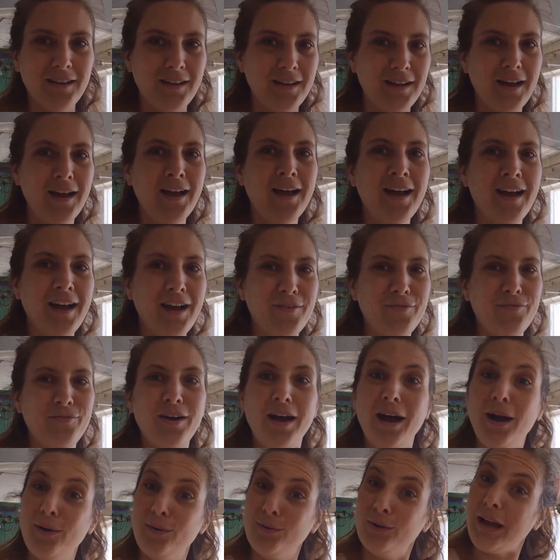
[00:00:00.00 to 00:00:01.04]
I
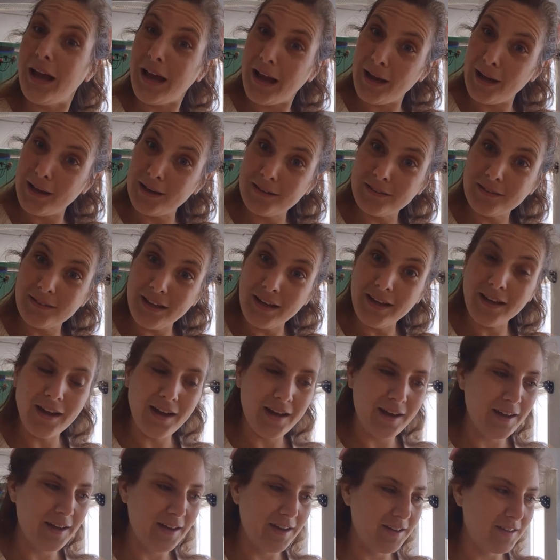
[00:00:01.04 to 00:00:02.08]
found out that
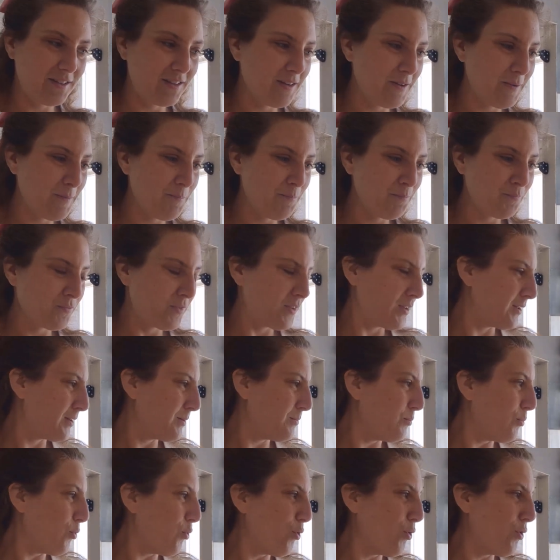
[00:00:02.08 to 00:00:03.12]
I had
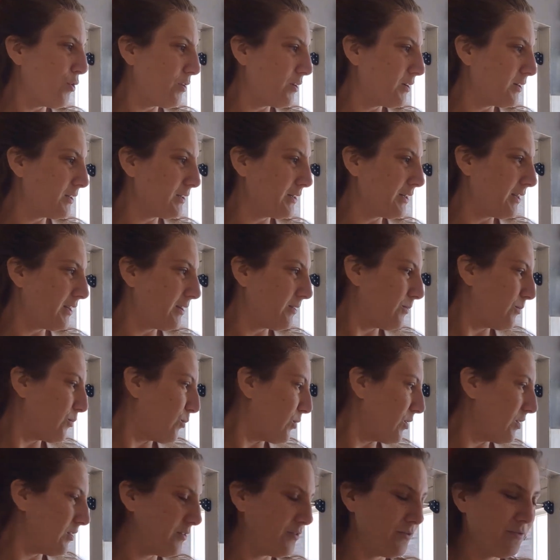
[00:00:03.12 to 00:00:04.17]
more, that
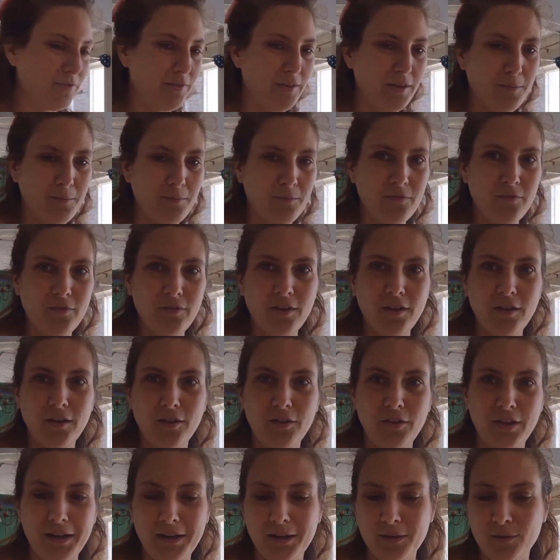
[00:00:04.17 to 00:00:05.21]
one of them fell
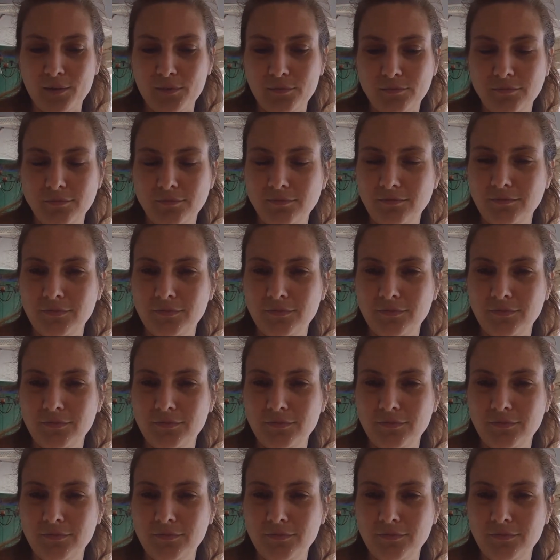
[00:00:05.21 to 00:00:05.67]
down.